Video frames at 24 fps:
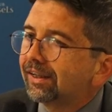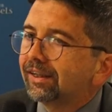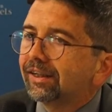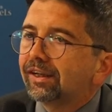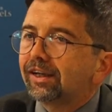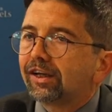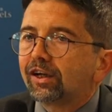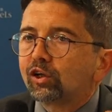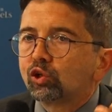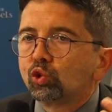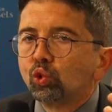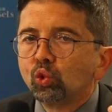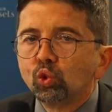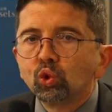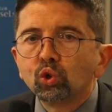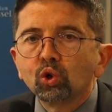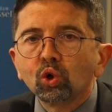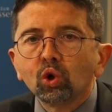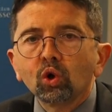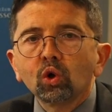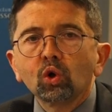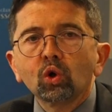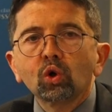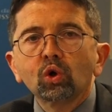Uh,
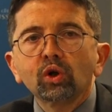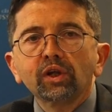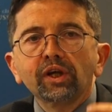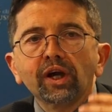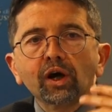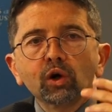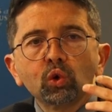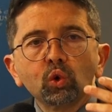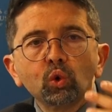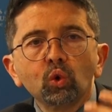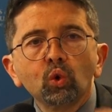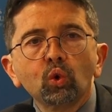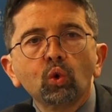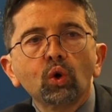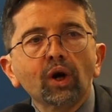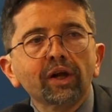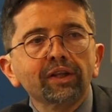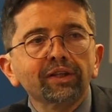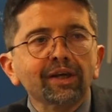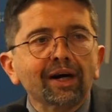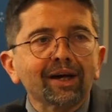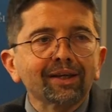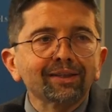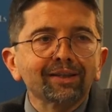Google, Yahoo,
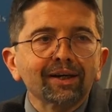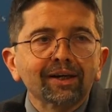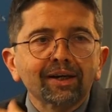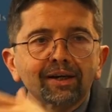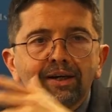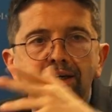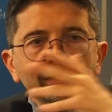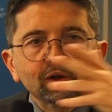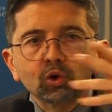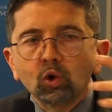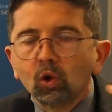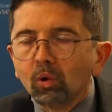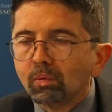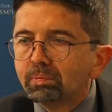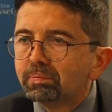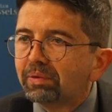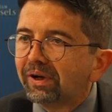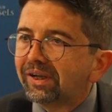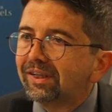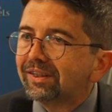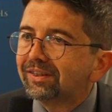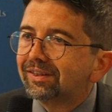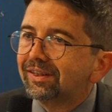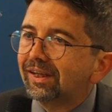and other uh,
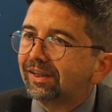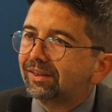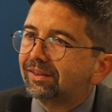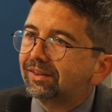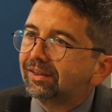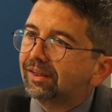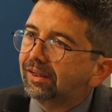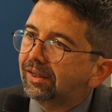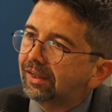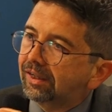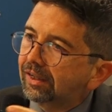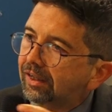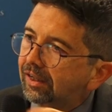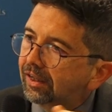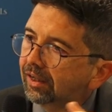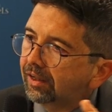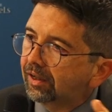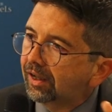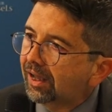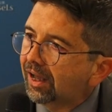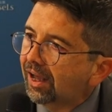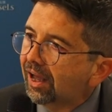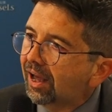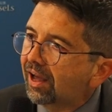companies that
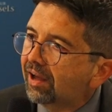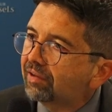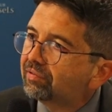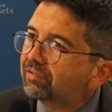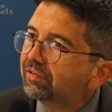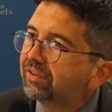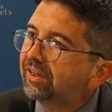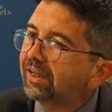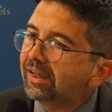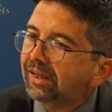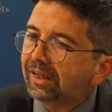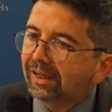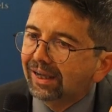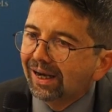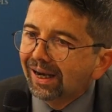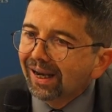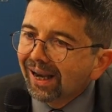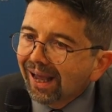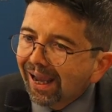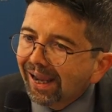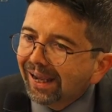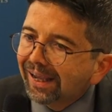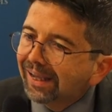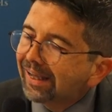uh, have the
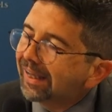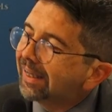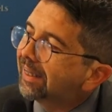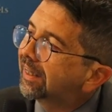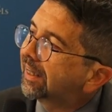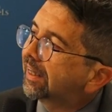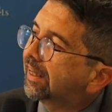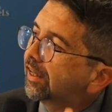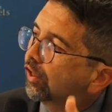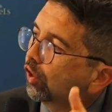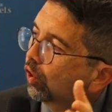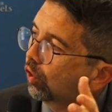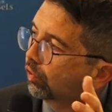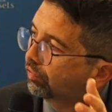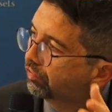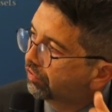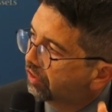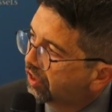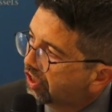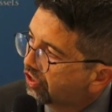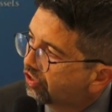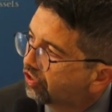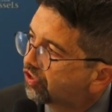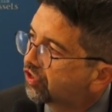laying of
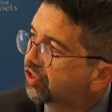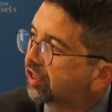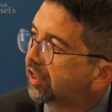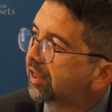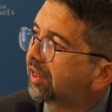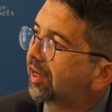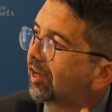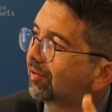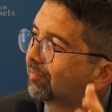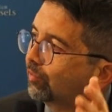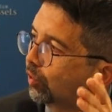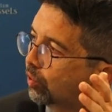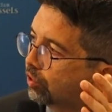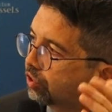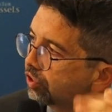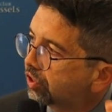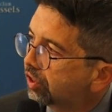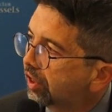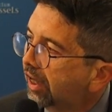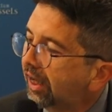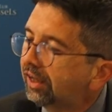these cables.